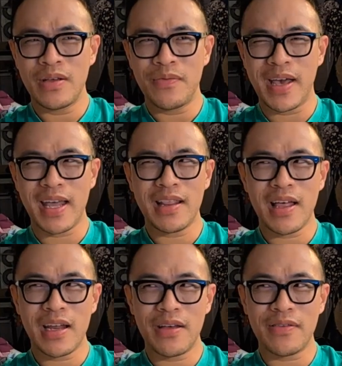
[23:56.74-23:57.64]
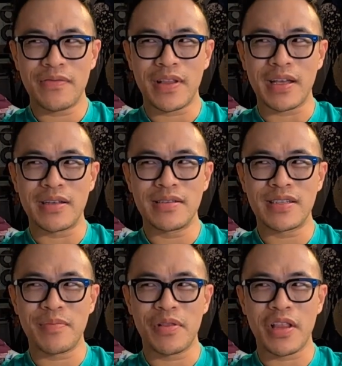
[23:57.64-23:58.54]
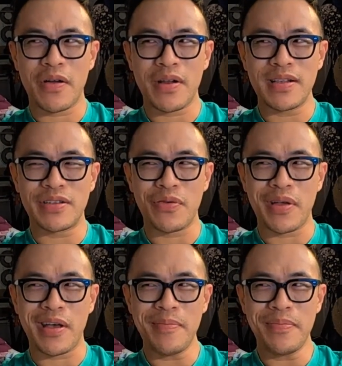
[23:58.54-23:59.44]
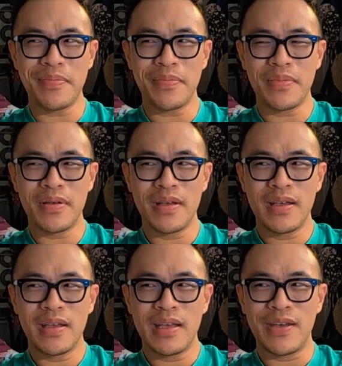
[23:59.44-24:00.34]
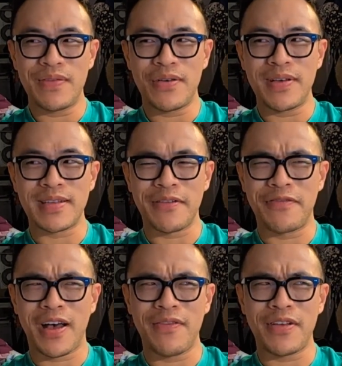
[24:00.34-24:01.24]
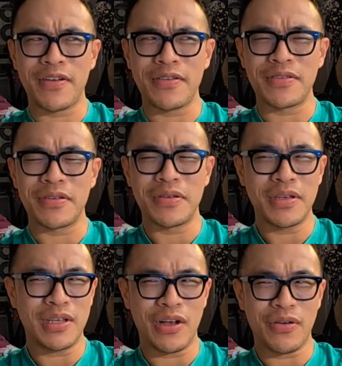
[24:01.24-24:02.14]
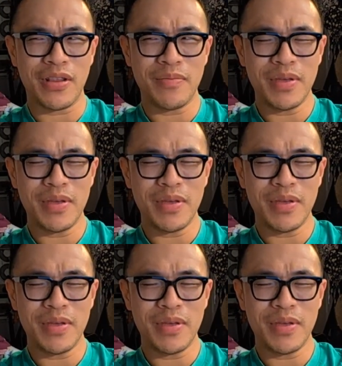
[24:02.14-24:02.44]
We had a lot of like similarities growing up, even though he's like 5 years younger than